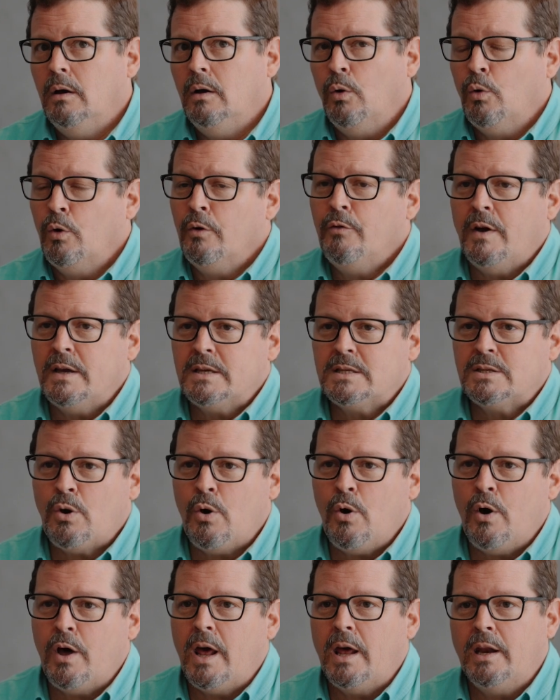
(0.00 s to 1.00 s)
Or if I
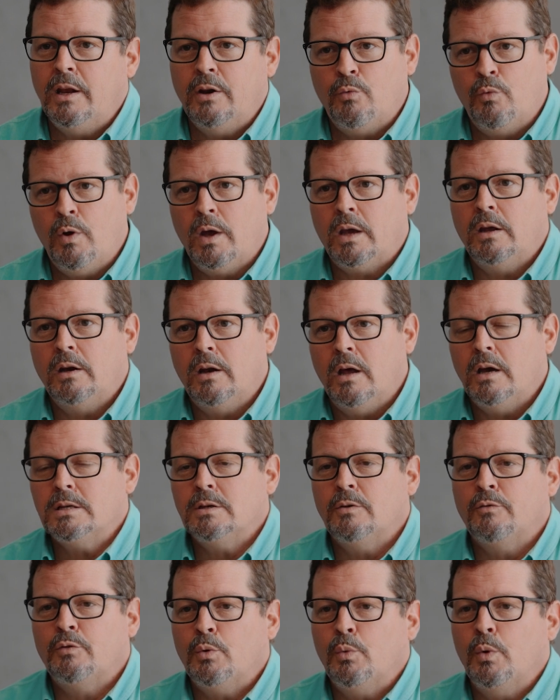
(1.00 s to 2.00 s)
saw it, I didn't recognize
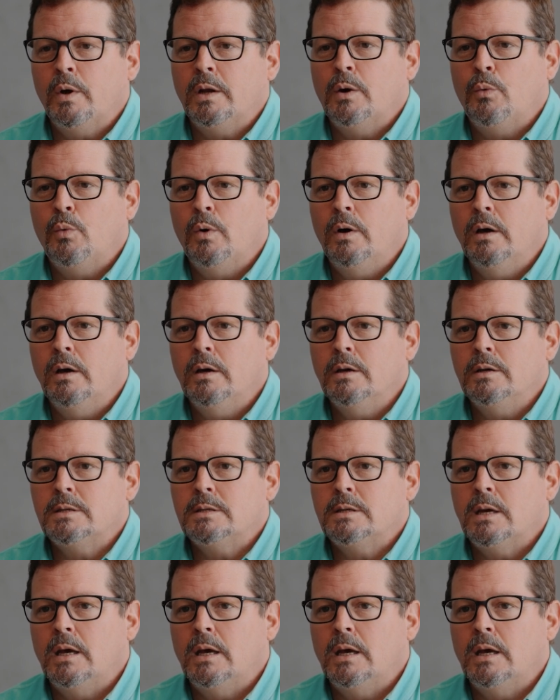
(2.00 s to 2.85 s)
it for what it was,